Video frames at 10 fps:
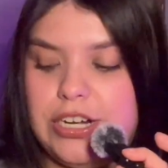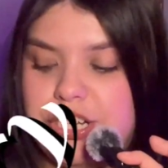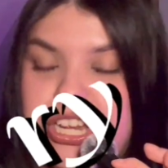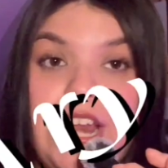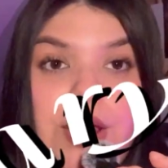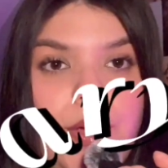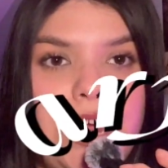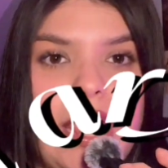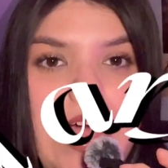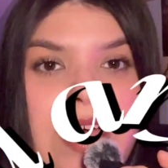
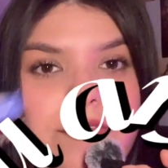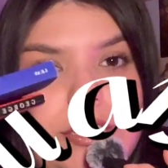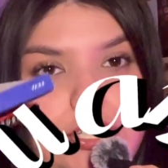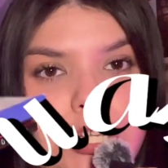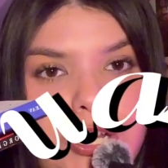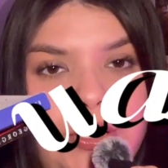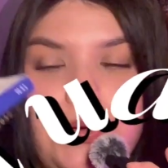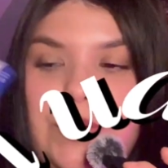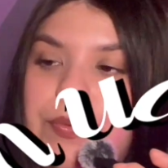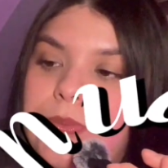January, I have
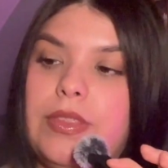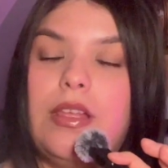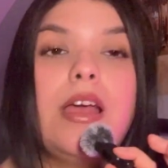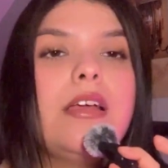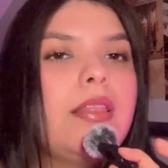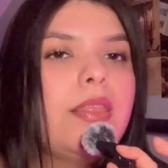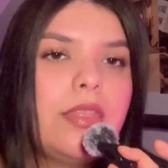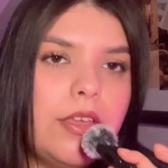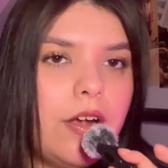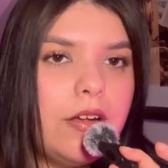2.
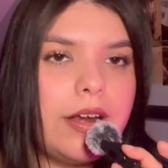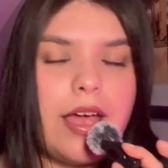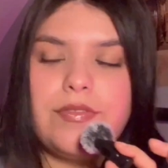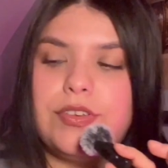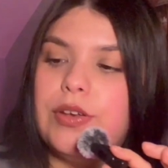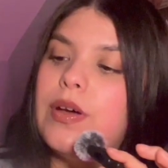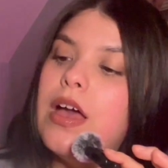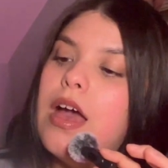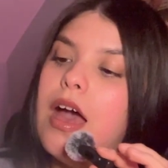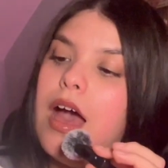They're all gonna have 2.
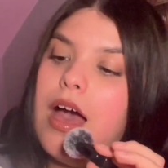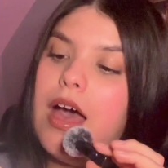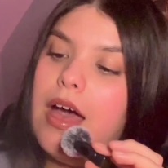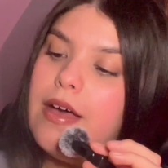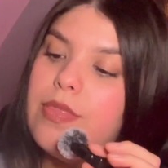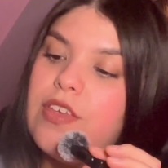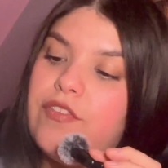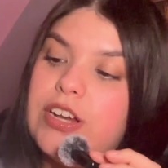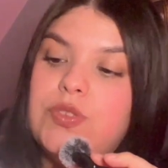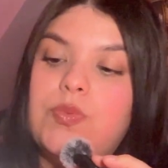The
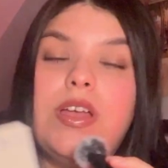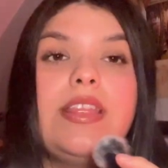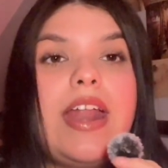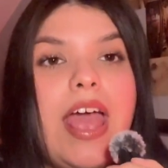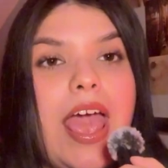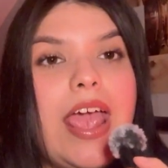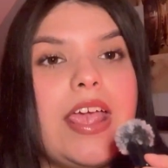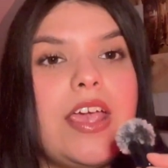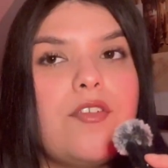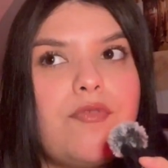first one that
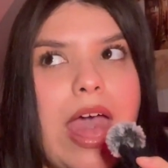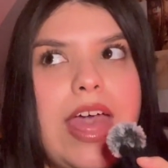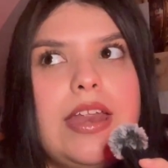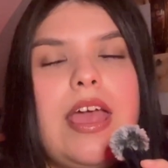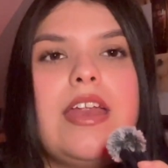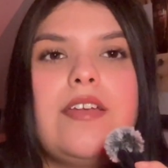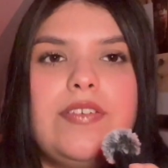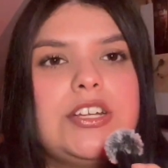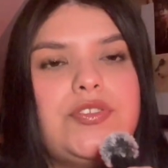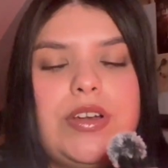I read and I
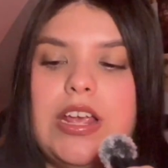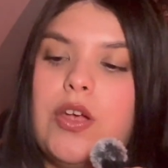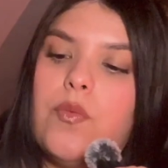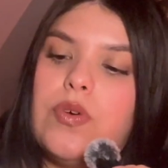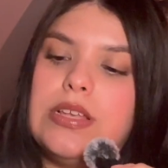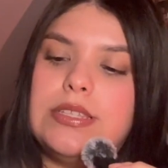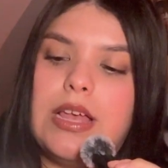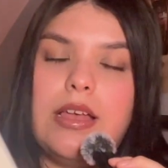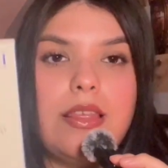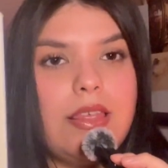finished reading was
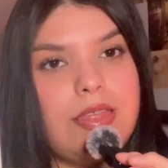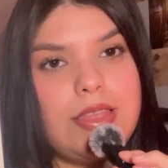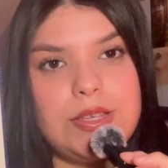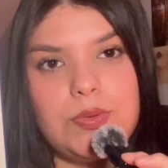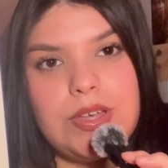this